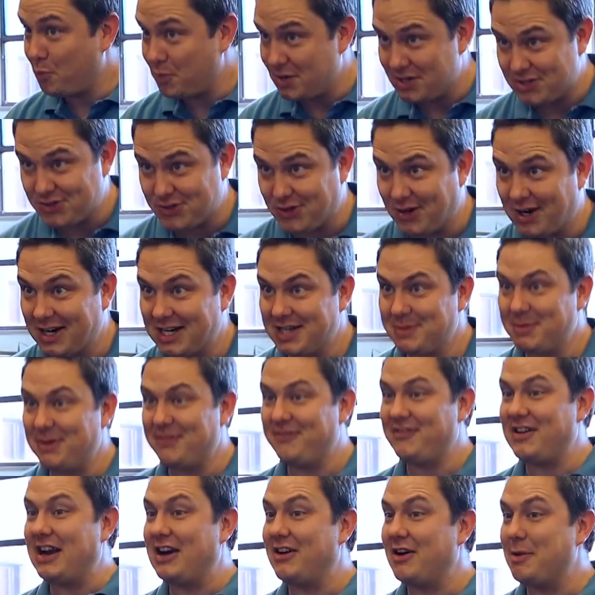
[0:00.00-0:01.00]
is trying to be
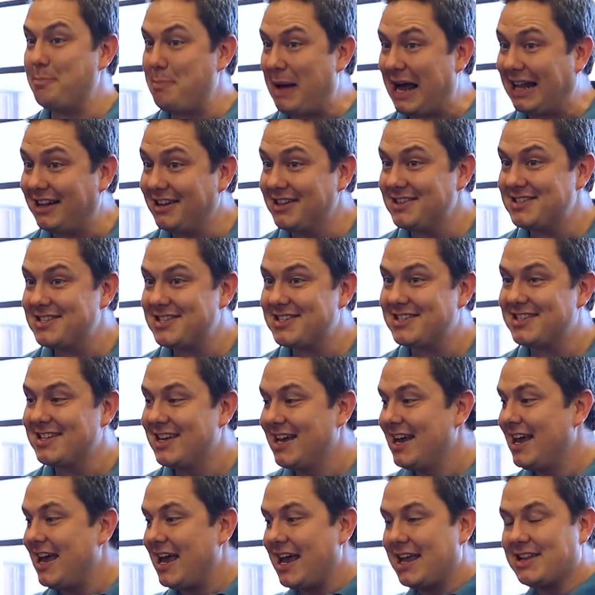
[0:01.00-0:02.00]
fair and balanced,
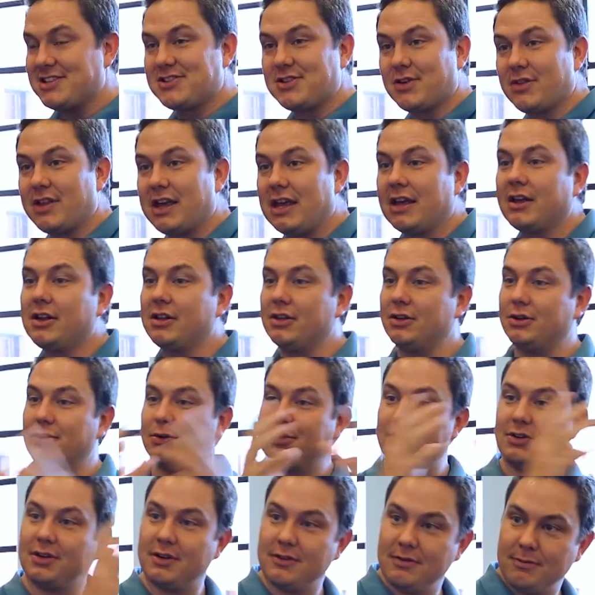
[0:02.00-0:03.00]
and so they
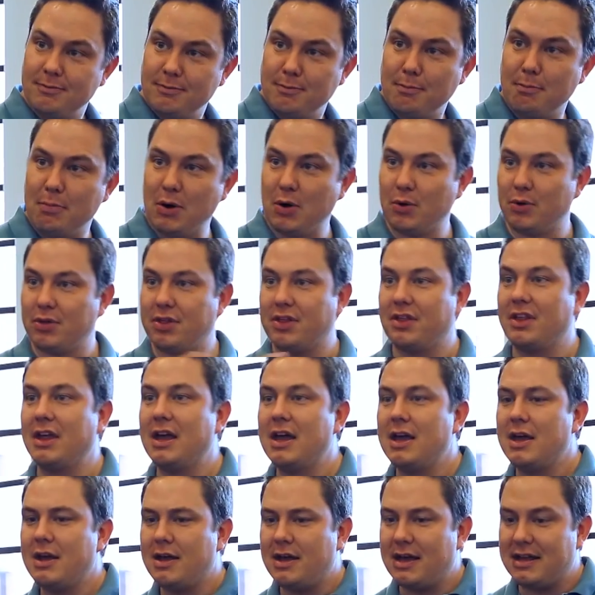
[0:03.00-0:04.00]
include both.
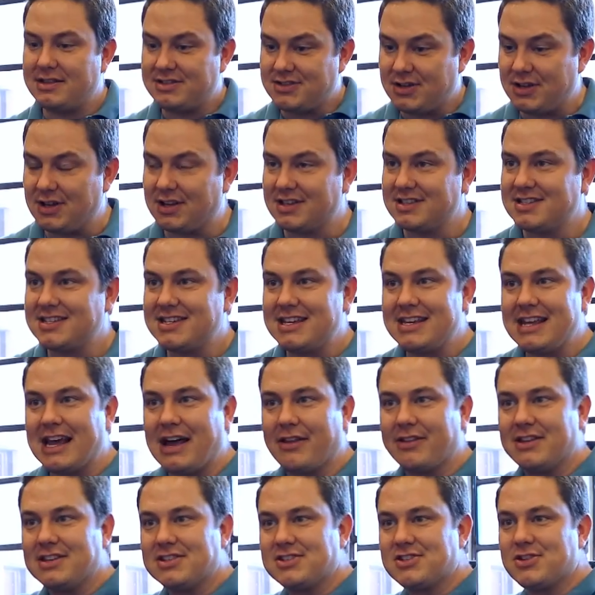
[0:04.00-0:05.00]
Yeah. And so you can see how
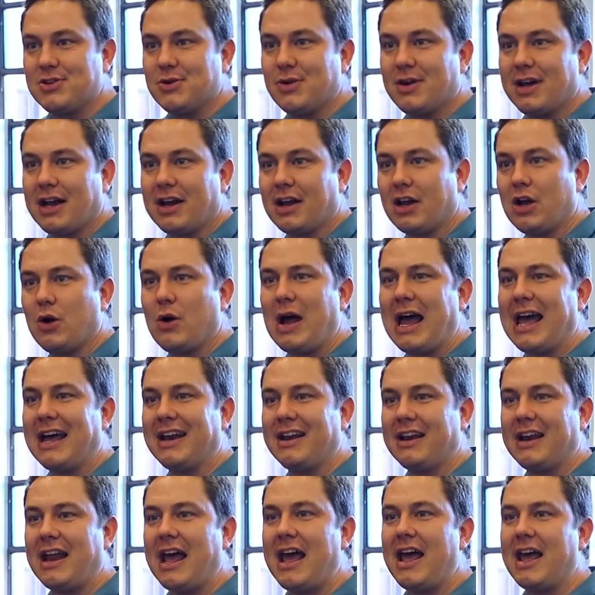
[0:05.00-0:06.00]
these two kind of go hand
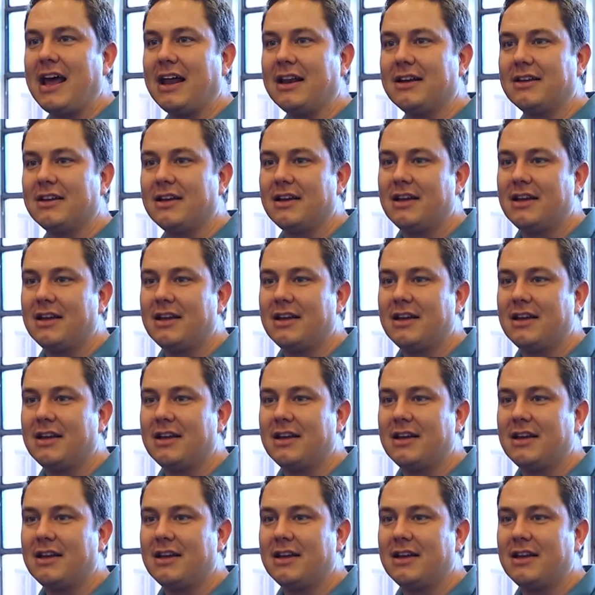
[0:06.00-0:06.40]
in hand.